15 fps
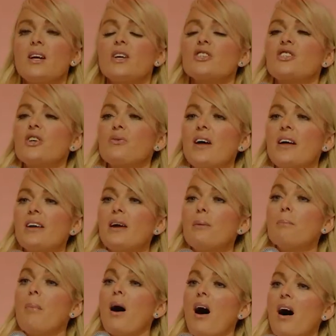So then
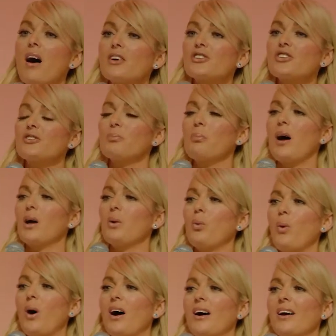in March, my
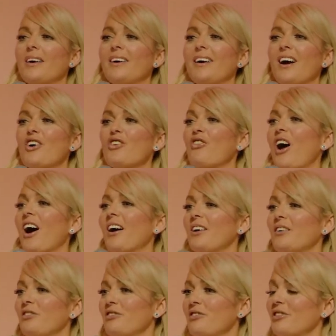why
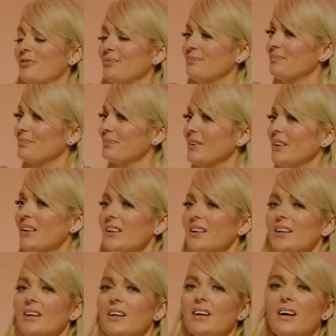arrived.
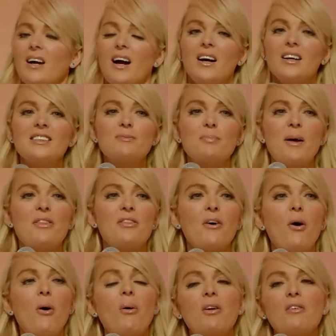I spent the
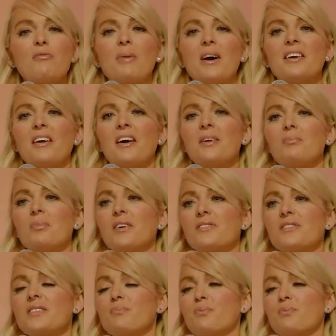whole of my 9 months